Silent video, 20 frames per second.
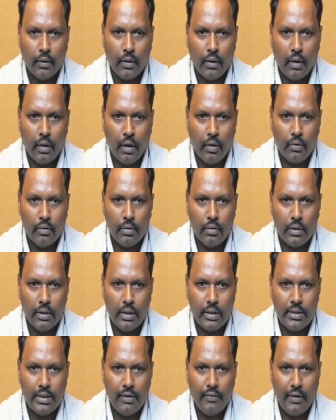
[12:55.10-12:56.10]
Now
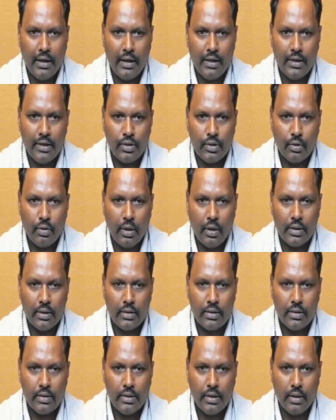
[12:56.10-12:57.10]
the J value is equal to
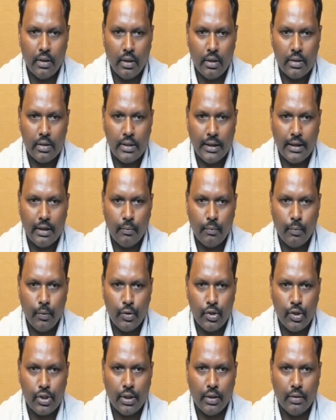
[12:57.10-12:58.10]
the second
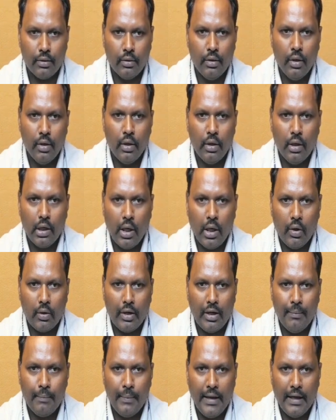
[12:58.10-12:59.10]
position. Now
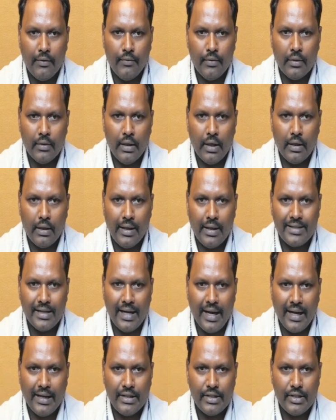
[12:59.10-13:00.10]
compare with that as
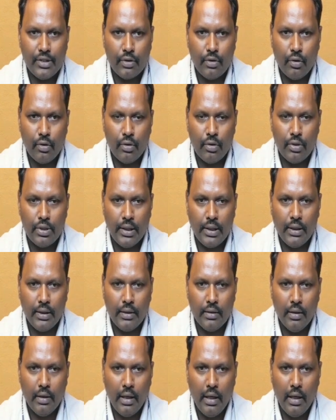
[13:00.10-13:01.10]
I is equal to C
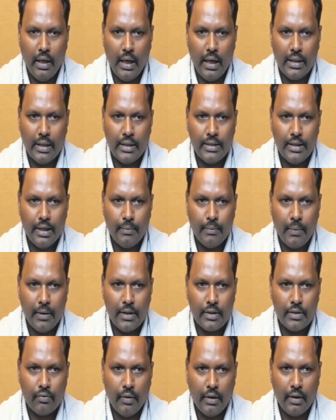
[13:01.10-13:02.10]
and J
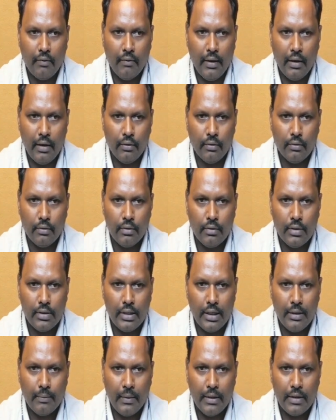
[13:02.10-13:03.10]
plus 1 value.
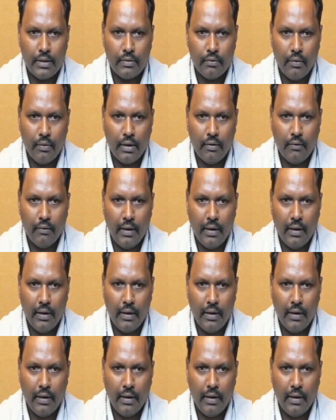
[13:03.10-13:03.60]
J plus 1